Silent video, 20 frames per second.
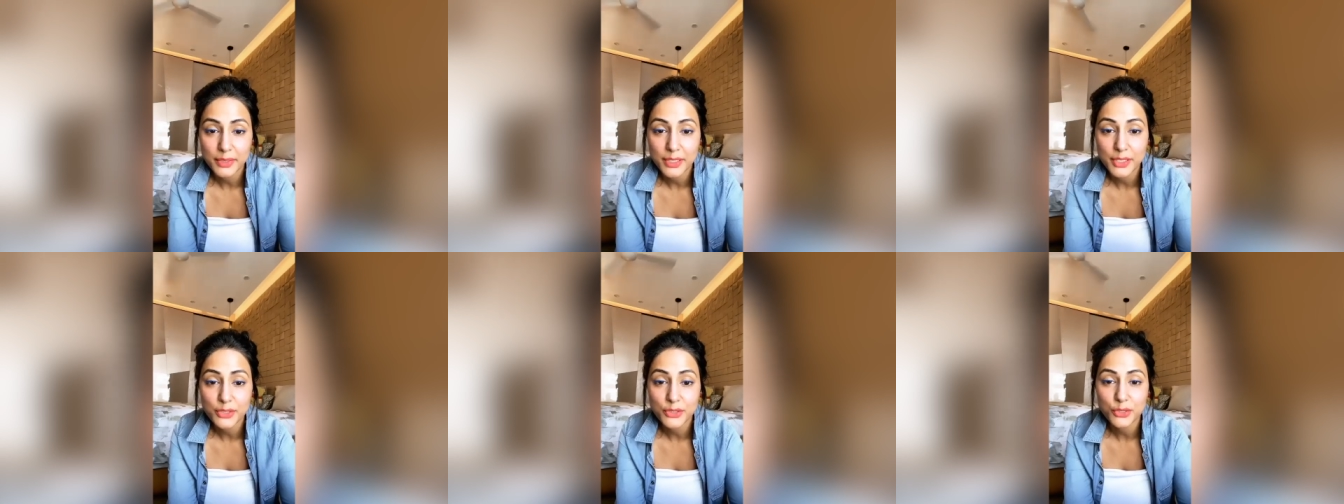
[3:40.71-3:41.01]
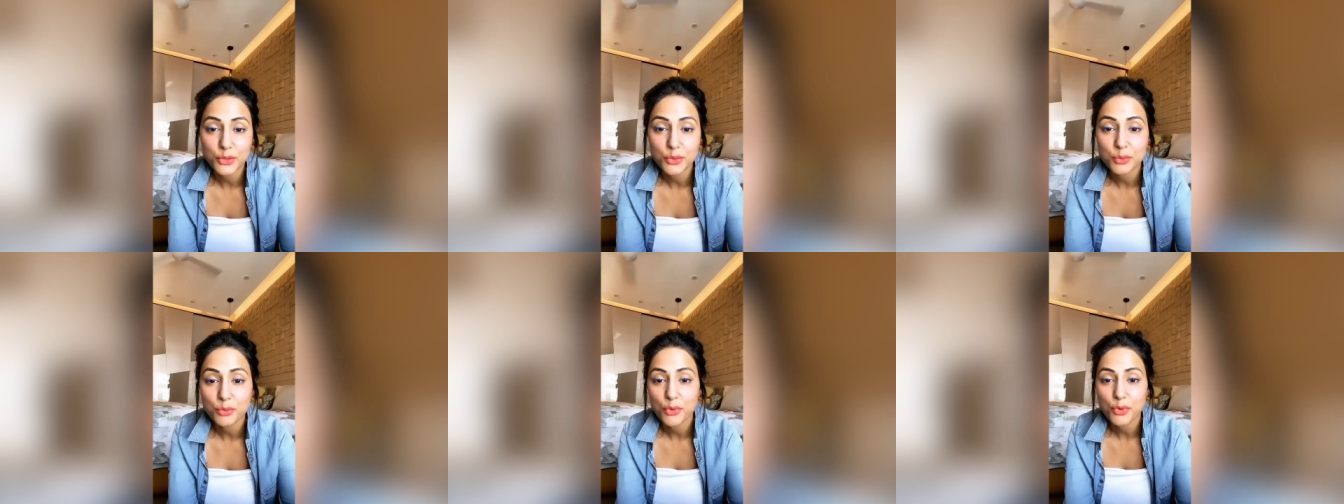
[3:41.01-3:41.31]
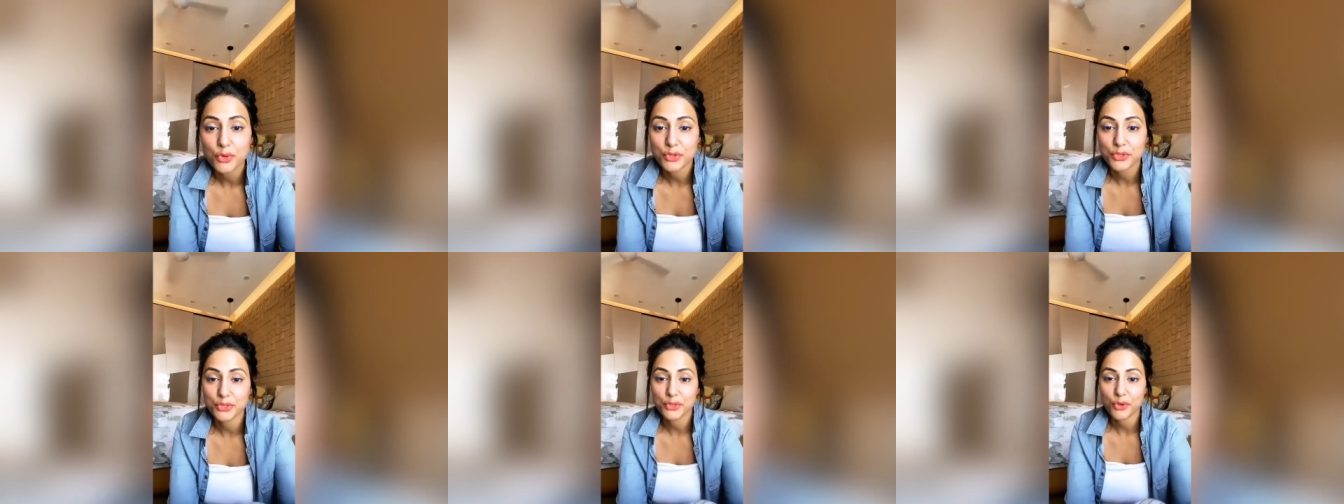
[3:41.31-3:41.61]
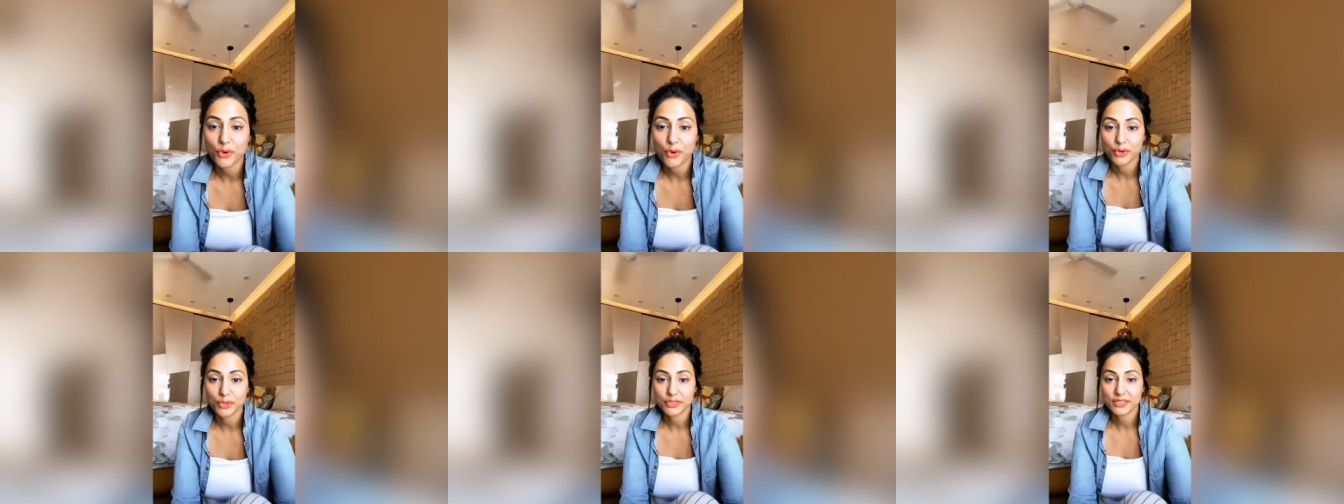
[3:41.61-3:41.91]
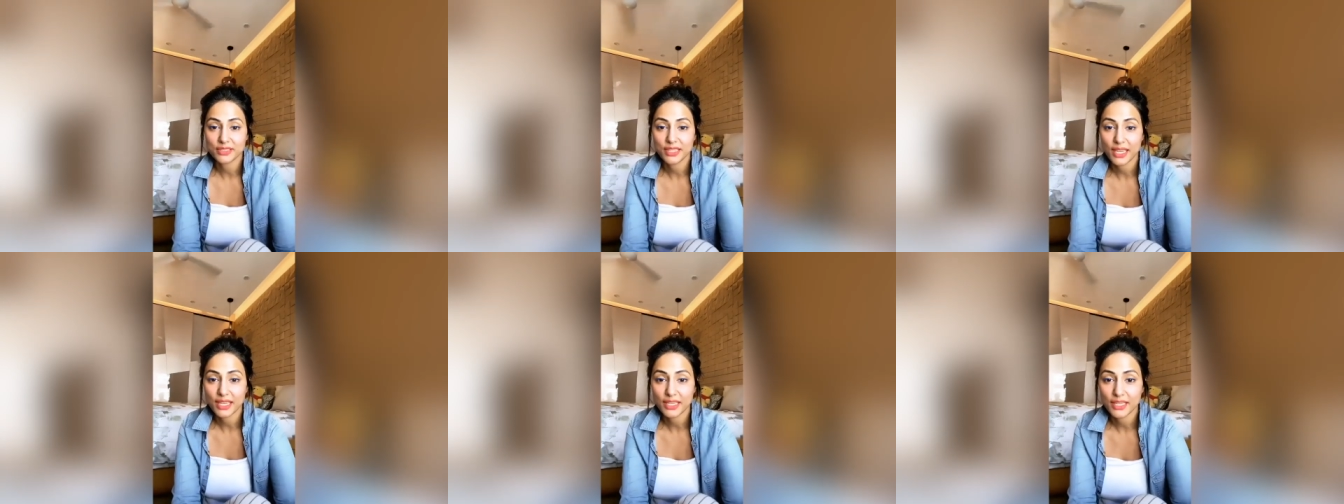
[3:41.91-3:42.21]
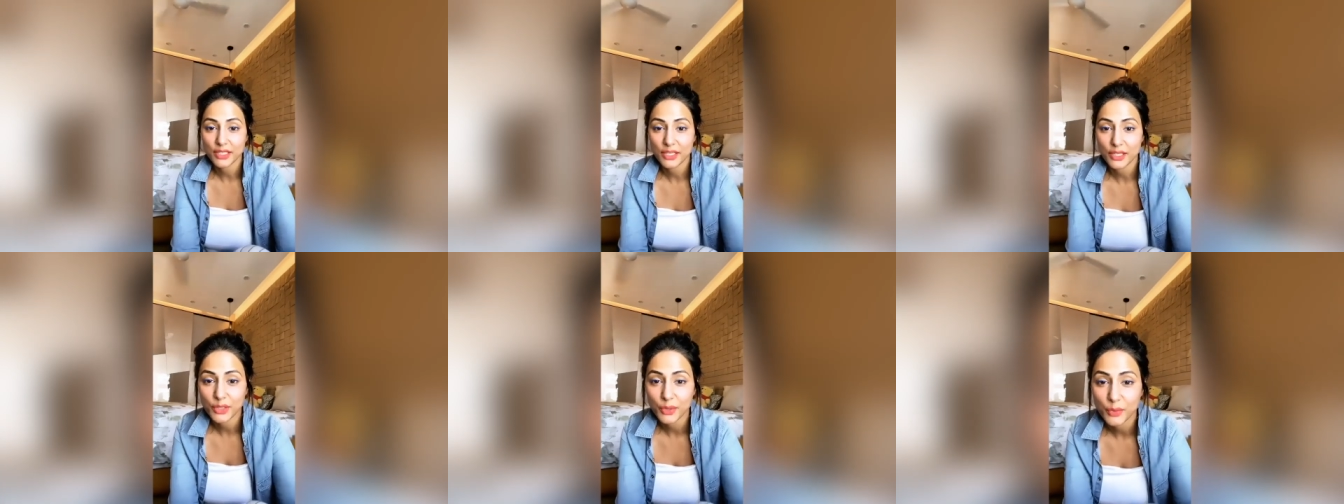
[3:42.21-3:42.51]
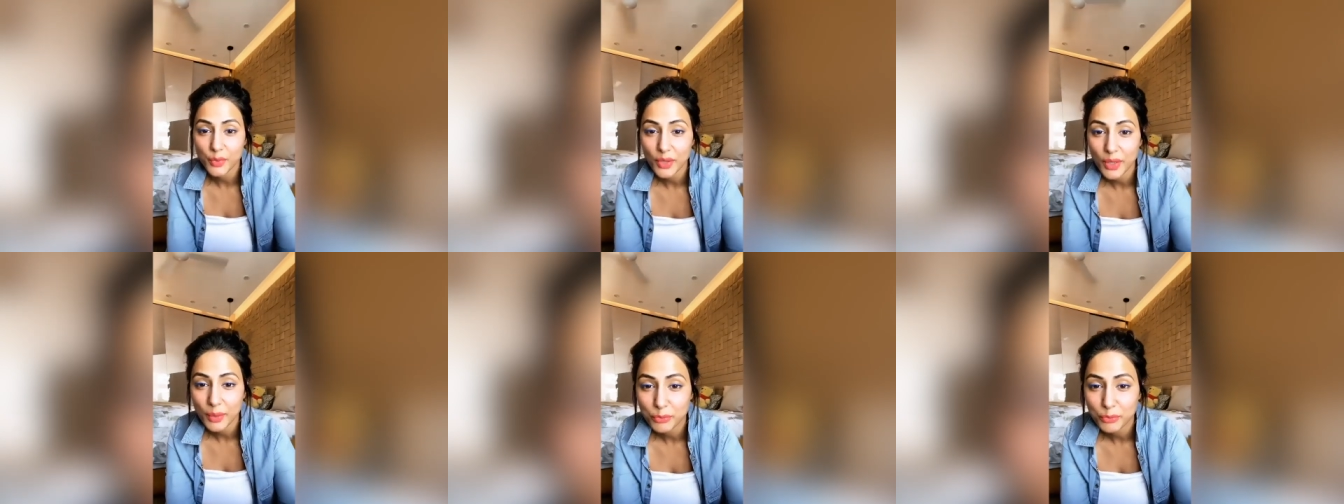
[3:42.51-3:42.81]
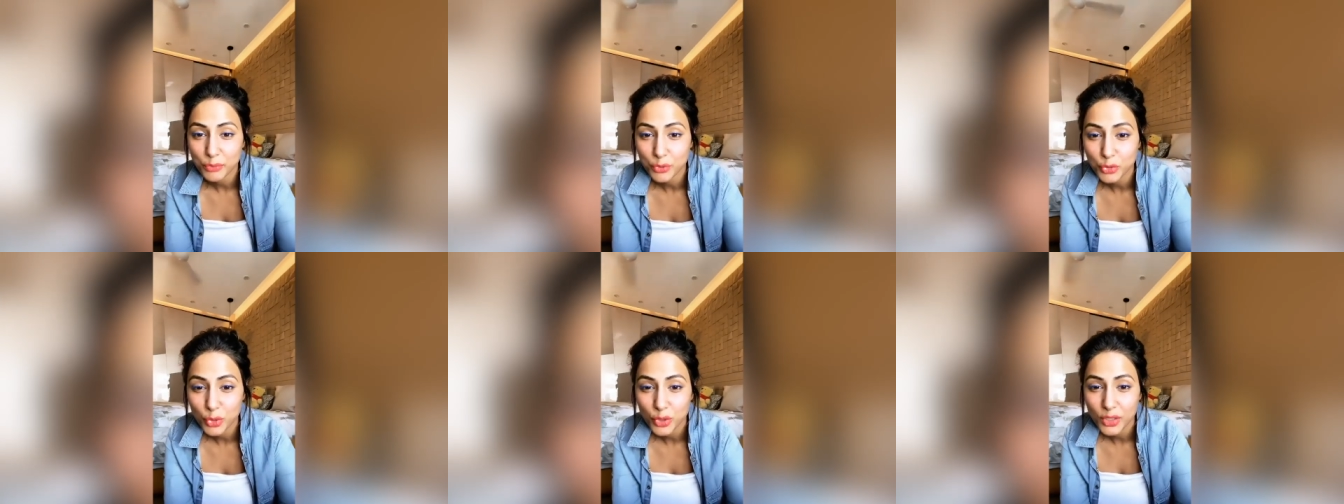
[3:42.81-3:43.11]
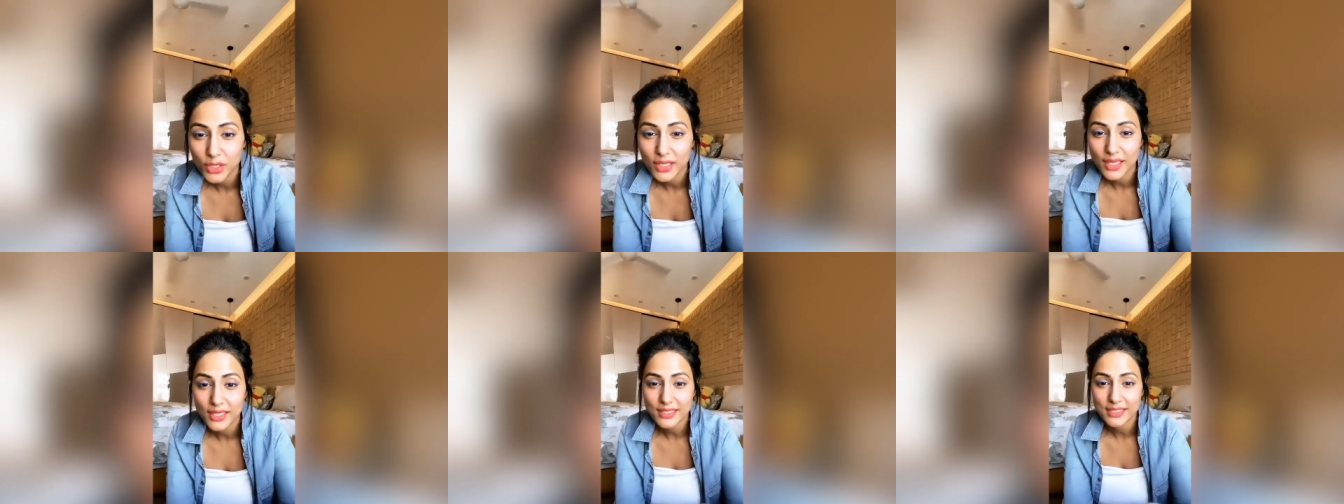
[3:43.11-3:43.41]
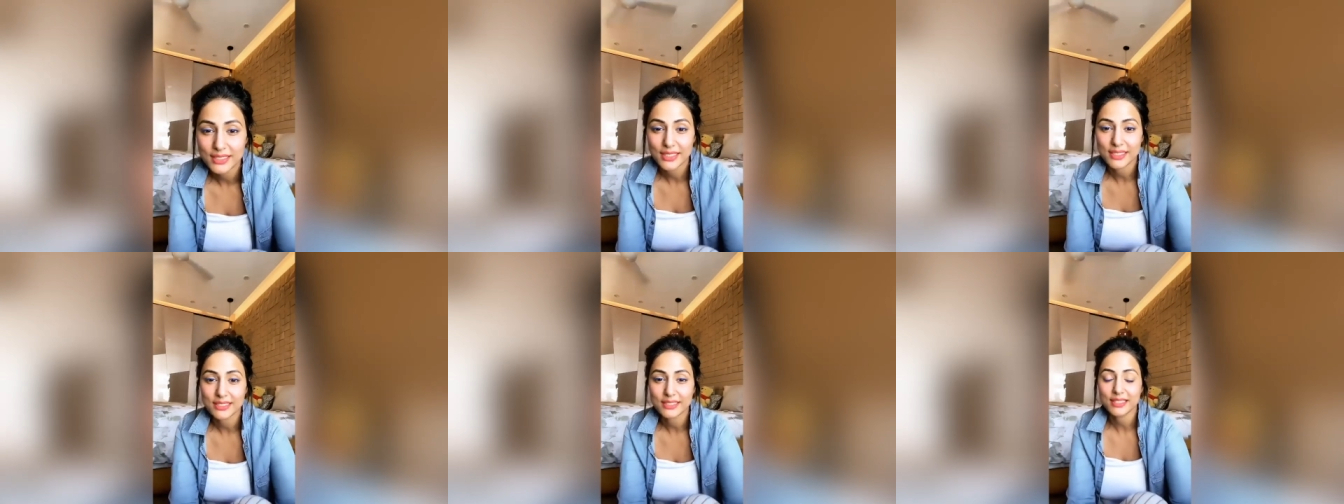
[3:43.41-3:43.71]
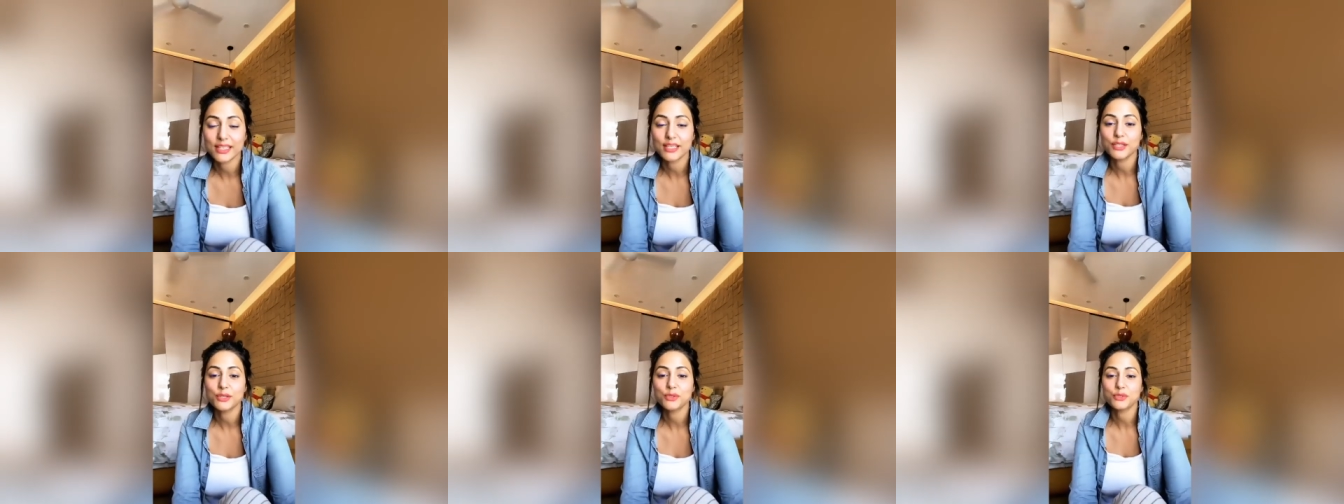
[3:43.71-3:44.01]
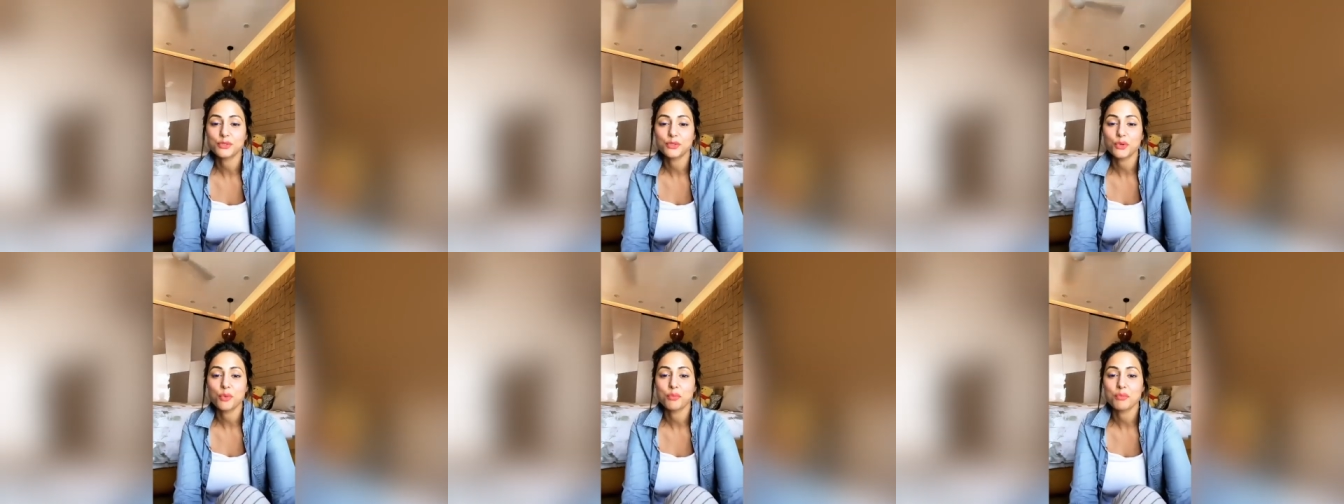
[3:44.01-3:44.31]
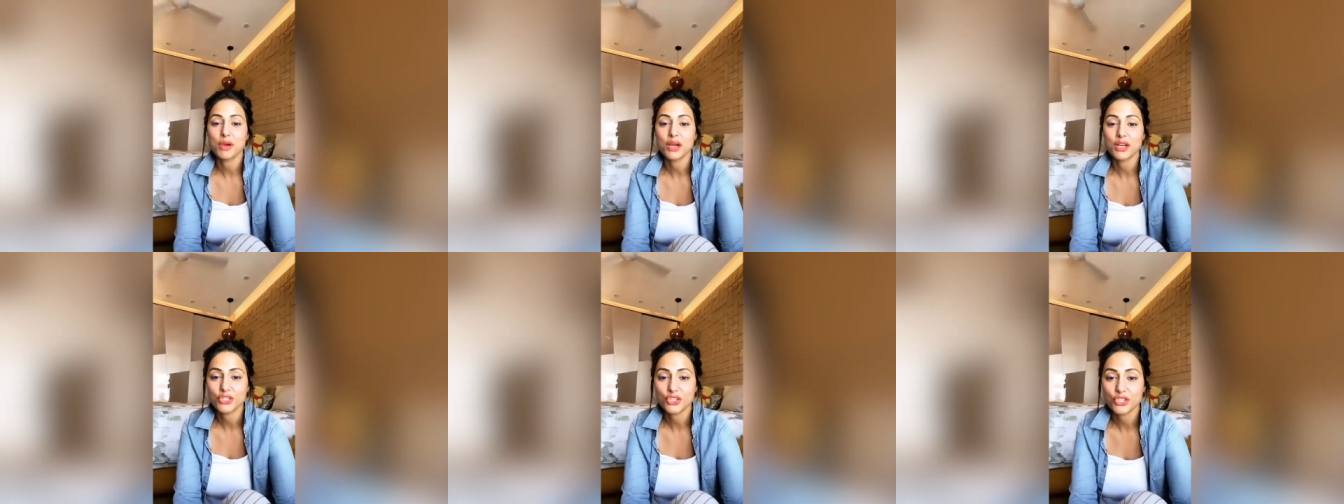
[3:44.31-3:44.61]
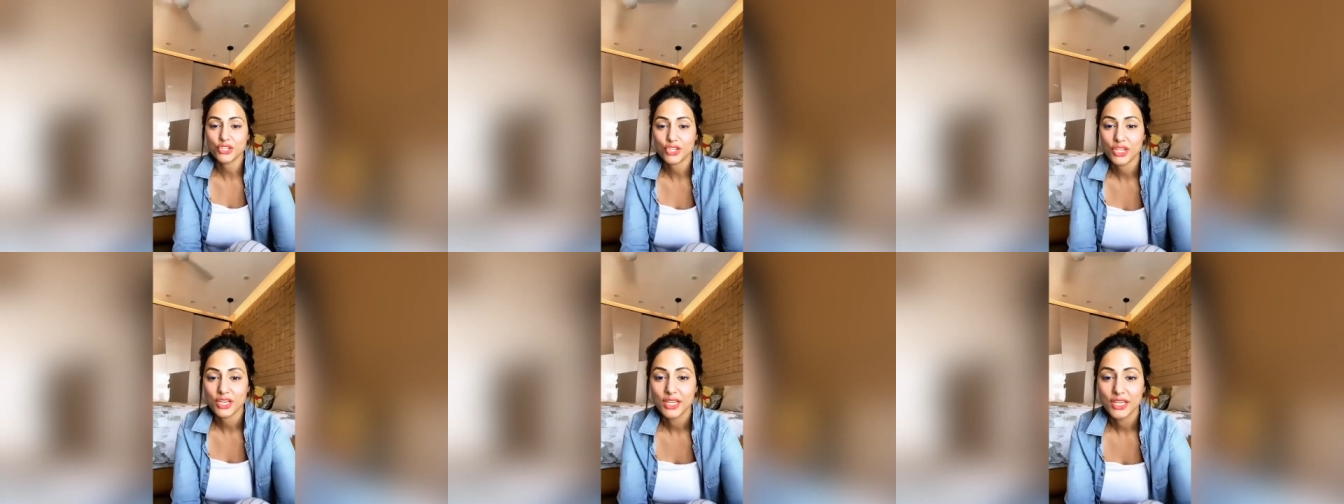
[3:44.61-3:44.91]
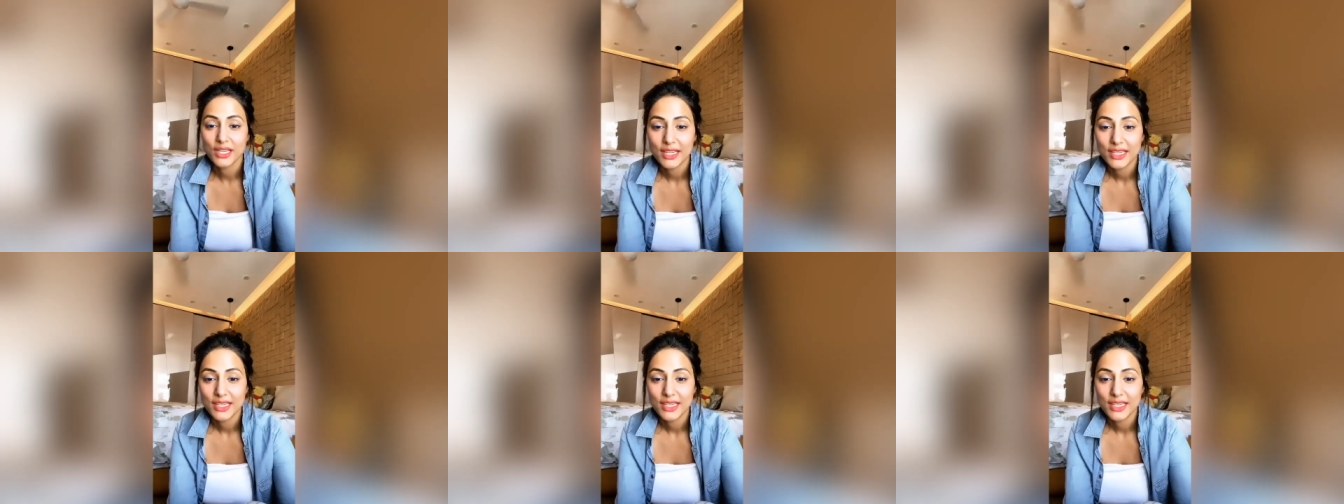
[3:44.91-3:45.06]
Please do more songs. Thank you. Abdullah says, thank you so much.